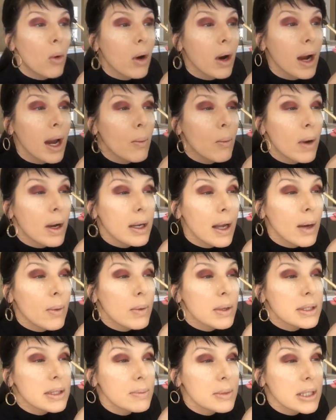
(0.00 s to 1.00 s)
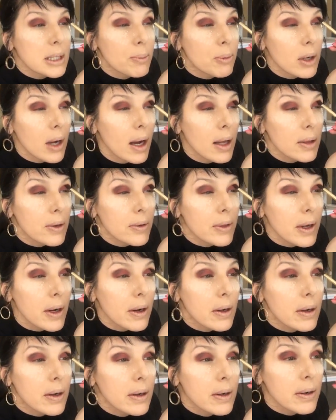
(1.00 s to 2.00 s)
more. I want some deeper color
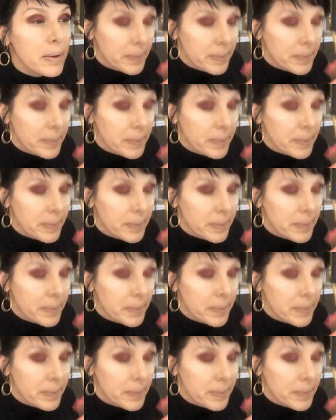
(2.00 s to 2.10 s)
there.